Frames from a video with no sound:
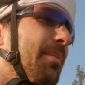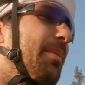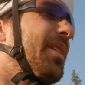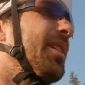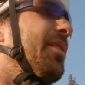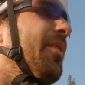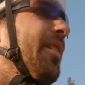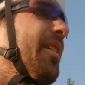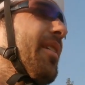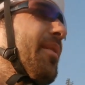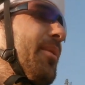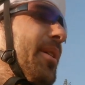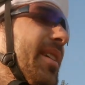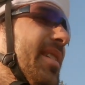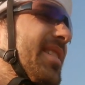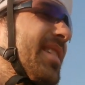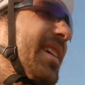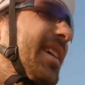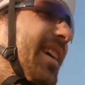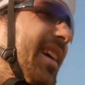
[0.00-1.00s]
something you always
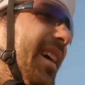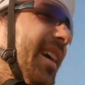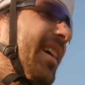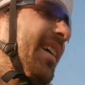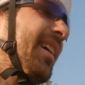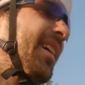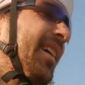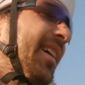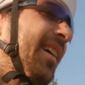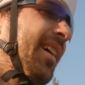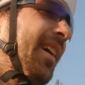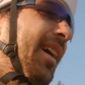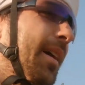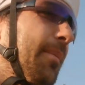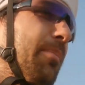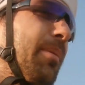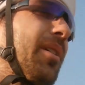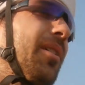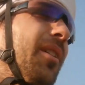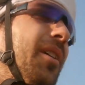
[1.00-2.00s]
want to see
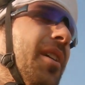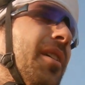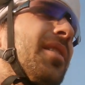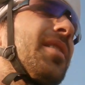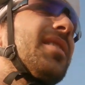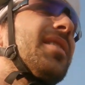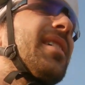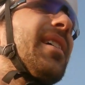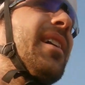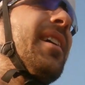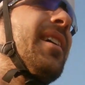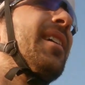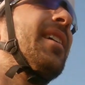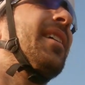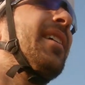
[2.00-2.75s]
up close.